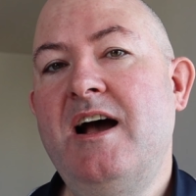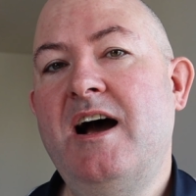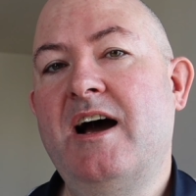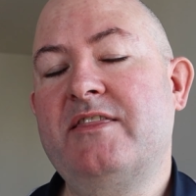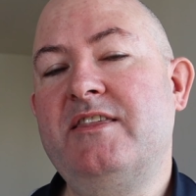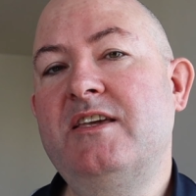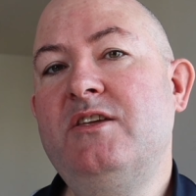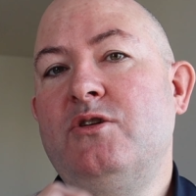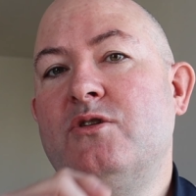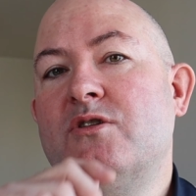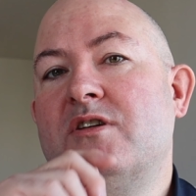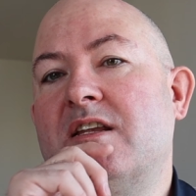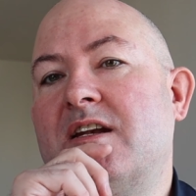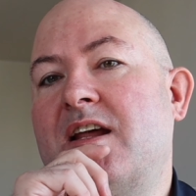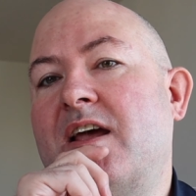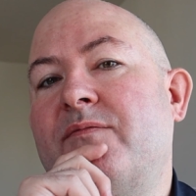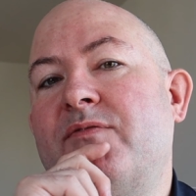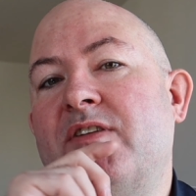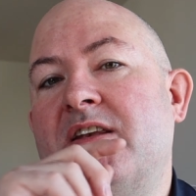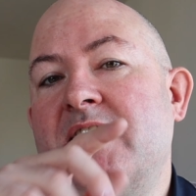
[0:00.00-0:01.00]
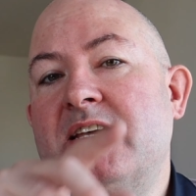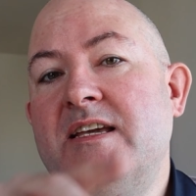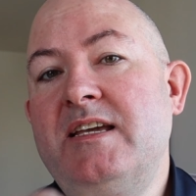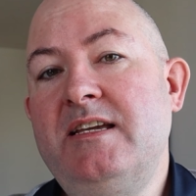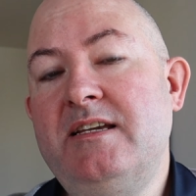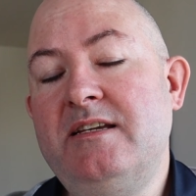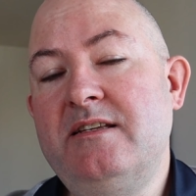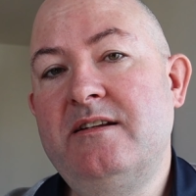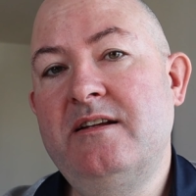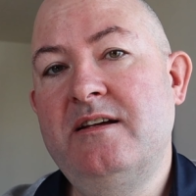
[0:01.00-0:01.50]
I think you can have a
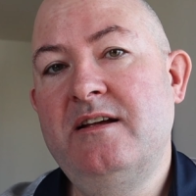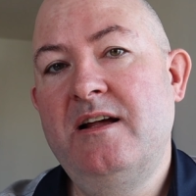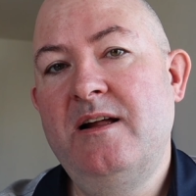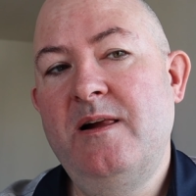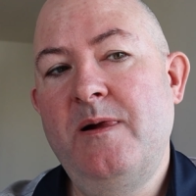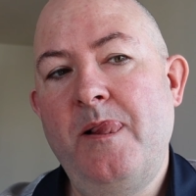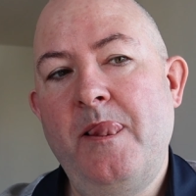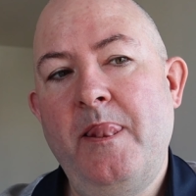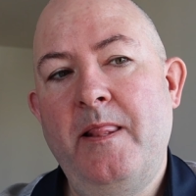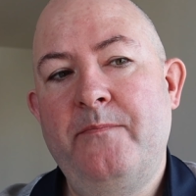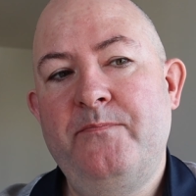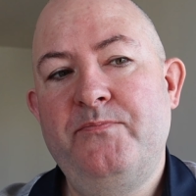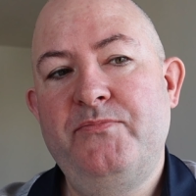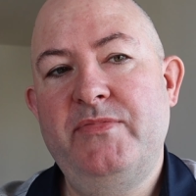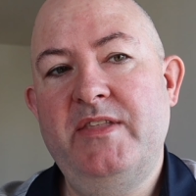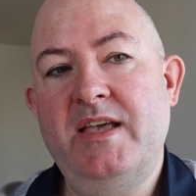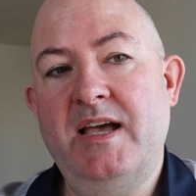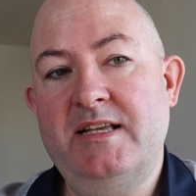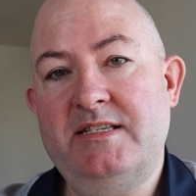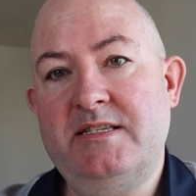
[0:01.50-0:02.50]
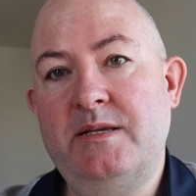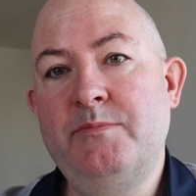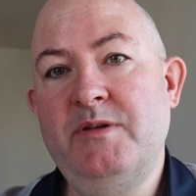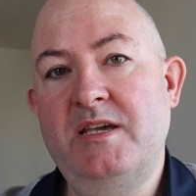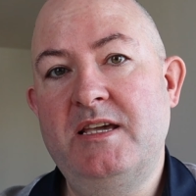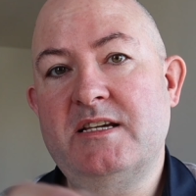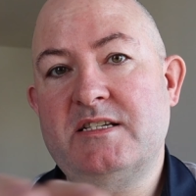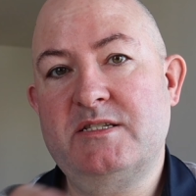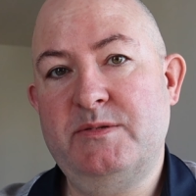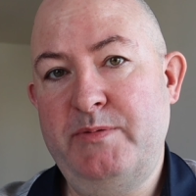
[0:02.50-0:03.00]
lead
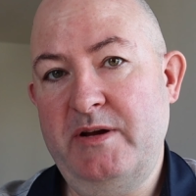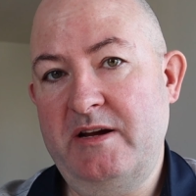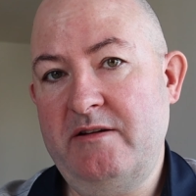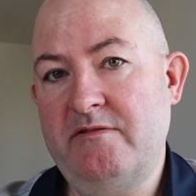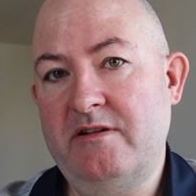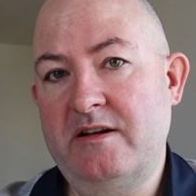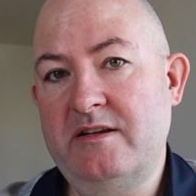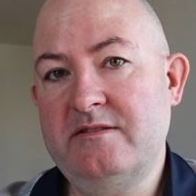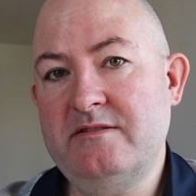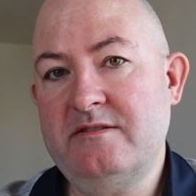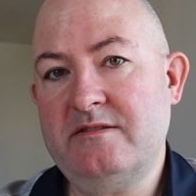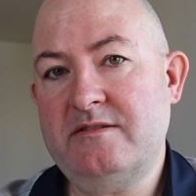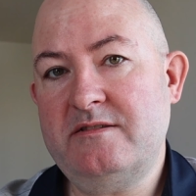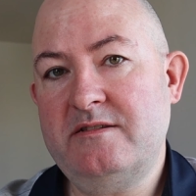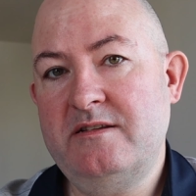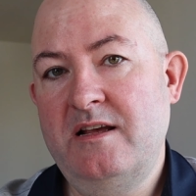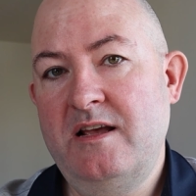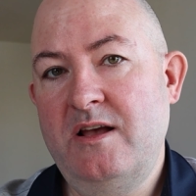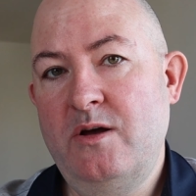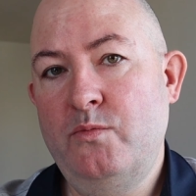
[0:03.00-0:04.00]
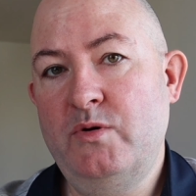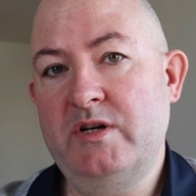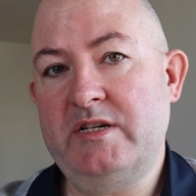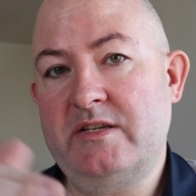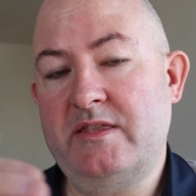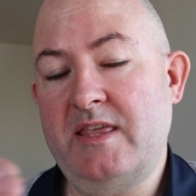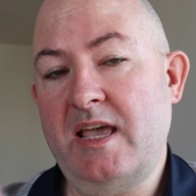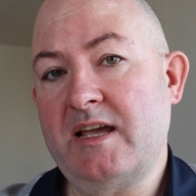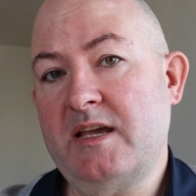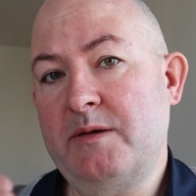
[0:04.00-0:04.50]
SME experience,
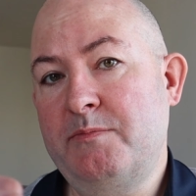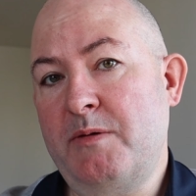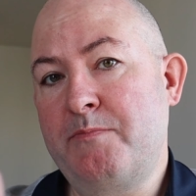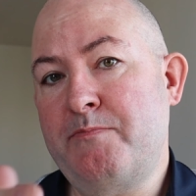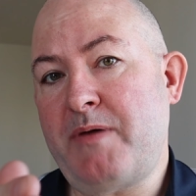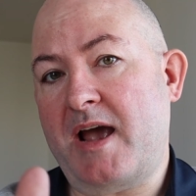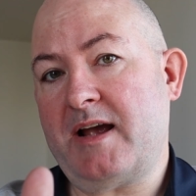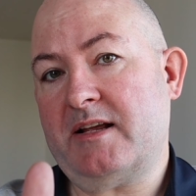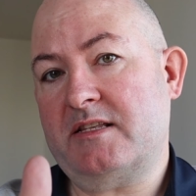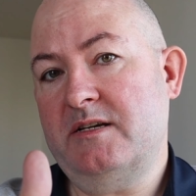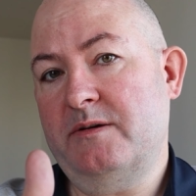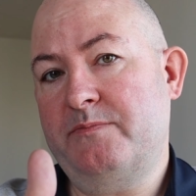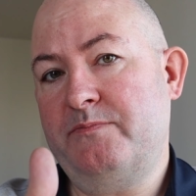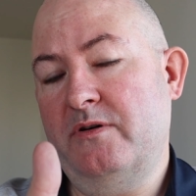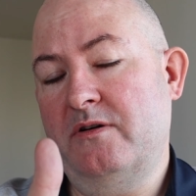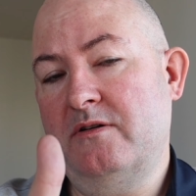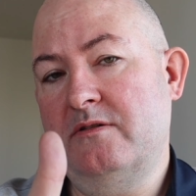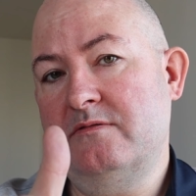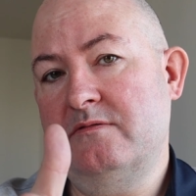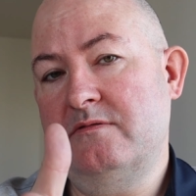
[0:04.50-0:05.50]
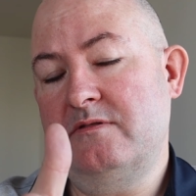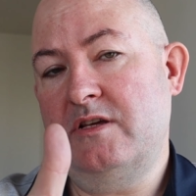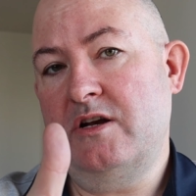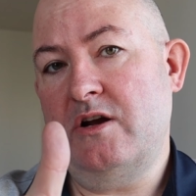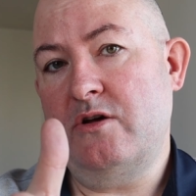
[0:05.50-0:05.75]
which then can be backed up on, you